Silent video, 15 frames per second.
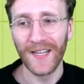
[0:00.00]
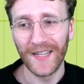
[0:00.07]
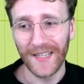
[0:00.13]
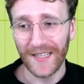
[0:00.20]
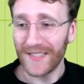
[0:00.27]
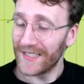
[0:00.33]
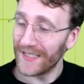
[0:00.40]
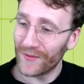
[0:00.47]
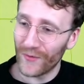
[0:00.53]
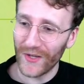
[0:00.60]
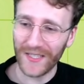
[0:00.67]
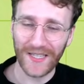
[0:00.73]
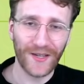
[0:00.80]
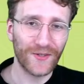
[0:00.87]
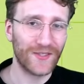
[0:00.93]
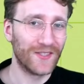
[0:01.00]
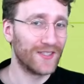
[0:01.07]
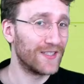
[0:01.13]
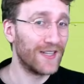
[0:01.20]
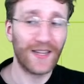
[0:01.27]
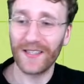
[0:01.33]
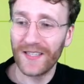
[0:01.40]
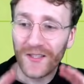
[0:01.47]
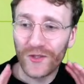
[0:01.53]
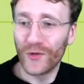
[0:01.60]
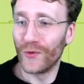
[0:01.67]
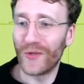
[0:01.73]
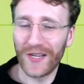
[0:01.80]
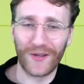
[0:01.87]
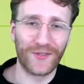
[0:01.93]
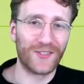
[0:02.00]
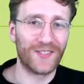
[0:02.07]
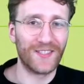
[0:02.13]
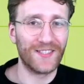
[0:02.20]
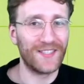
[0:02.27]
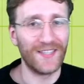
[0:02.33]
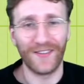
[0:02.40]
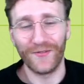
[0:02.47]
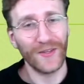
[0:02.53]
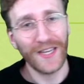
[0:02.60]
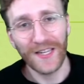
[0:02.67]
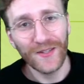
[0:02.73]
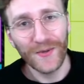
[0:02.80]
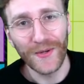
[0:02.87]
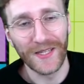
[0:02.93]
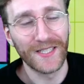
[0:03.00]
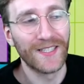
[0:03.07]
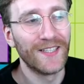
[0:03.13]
Let's hit 1,000 this year. Let's hit 2,000 this year. We can do it.